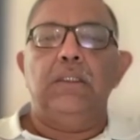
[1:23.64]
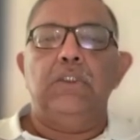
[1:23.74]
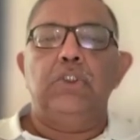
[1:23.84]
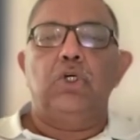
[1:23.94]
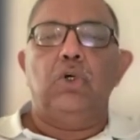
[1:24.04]

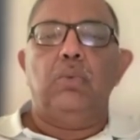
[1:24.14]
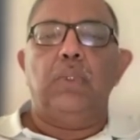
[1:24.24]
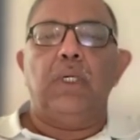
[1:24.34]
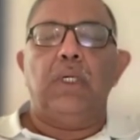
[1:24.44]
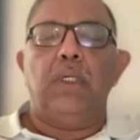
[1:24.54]

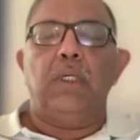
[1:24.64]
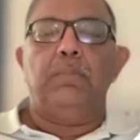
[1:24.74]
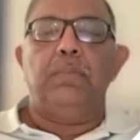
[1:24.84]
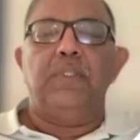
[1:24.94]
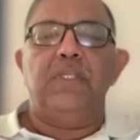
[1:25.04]

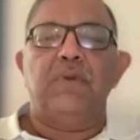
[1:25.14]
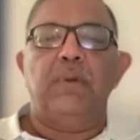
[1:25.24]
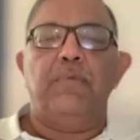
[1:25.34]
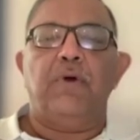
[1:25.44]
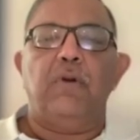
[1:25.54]
So this
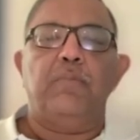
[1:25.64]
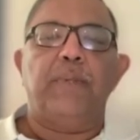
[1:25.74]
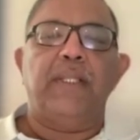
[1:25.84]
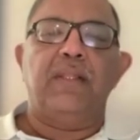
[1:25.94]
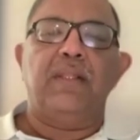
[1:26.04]
will be followed
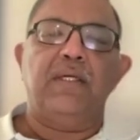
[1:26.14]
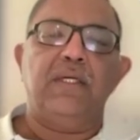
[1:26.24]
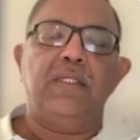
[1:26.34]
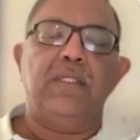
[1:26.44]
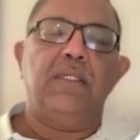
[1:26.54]
by the
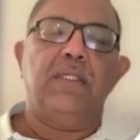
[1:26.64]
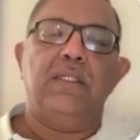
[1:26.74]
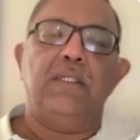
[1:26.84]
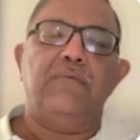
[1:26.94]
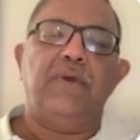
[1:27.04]
third
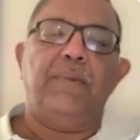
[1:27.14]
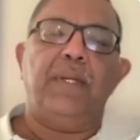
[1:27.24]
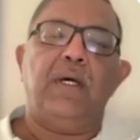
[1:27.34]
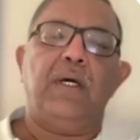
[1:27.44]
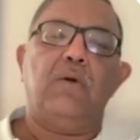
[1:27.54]

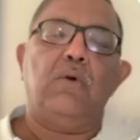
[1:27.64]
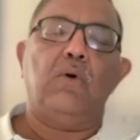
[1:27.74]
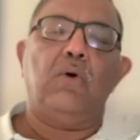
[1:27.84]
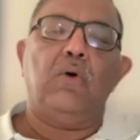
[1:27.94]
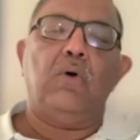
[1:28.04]
webinar
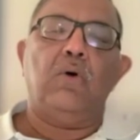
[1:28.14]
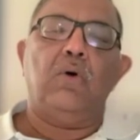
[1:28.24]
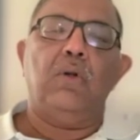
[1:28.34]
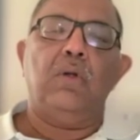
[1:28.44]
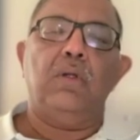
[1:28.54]

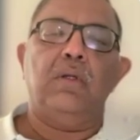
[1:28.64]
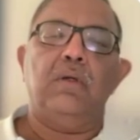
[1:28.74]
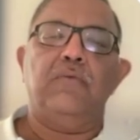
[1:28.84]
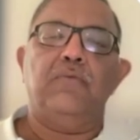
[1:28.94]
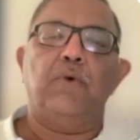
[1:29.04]

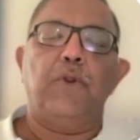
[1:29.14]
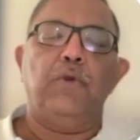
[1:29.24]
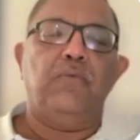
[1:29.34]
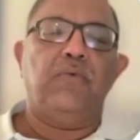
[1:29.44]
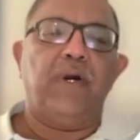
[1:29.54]
of
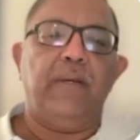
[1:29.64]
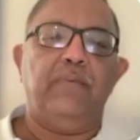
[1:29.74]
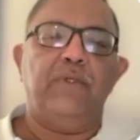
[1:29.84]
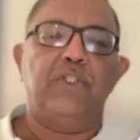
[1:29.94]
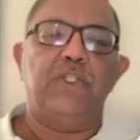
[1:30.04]
module
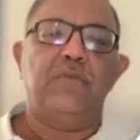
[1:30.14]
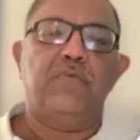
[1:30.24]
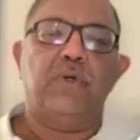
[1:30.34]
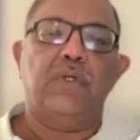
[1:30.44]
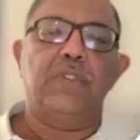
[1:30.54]
5, which is
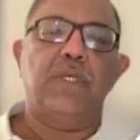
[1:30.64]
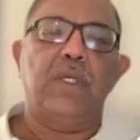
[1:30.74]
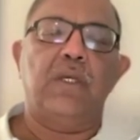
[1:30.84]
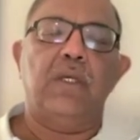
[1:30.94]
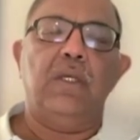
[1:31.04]

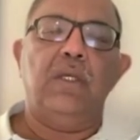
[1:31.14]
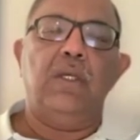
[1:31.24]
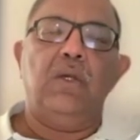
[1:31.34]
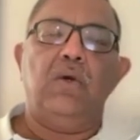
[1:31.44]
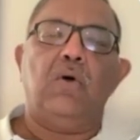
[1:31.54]
focusing
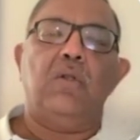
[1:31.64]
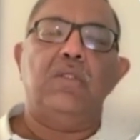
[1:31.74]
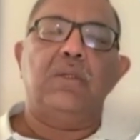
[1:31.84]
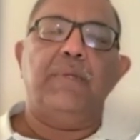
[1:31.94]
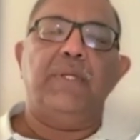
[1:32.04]
on
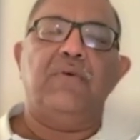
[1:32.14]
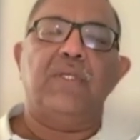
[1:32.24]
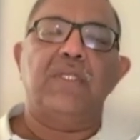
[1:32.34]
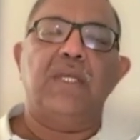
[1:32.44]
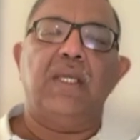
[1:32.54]
some
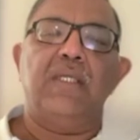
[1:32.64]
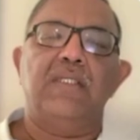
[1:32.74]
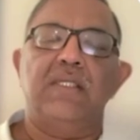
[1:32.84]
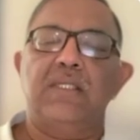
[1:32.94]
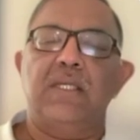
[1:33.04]
interesting
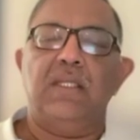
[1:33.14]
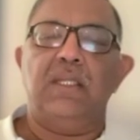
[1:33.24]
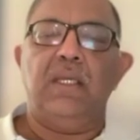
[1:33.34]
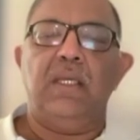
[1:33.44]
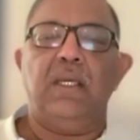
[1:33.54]
cases in
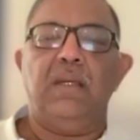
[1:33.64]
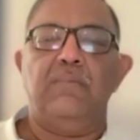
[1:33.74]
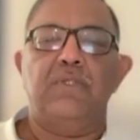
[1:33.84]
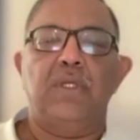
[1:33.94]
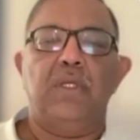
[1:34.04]
the
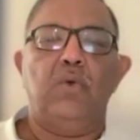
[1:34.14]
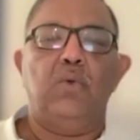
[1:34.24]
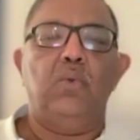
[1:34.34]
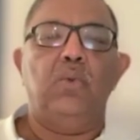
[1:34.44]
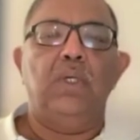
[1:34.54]

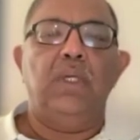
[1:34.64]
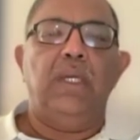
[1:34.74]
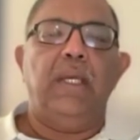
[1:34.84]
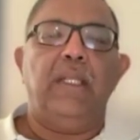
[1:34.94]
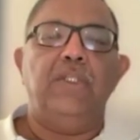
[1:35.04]
MCQ
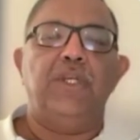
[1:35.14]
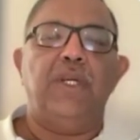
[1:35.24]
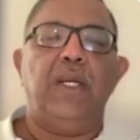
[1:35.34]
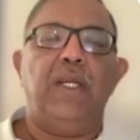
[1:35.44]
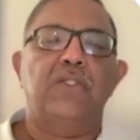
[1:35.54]
and
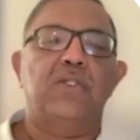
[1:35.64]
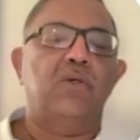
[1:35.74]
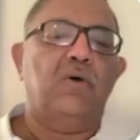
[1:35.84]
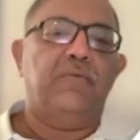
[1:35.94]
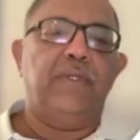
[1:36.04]
genetics
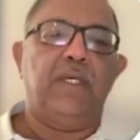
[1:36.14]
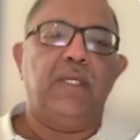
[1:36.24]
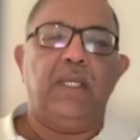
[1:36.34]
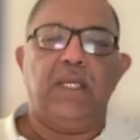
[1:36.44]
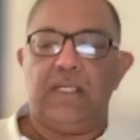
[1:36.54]
of the
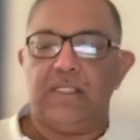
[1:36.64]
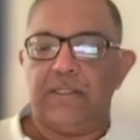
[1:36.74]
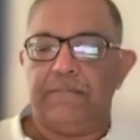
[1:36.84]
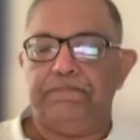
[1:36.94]
kidney cancer.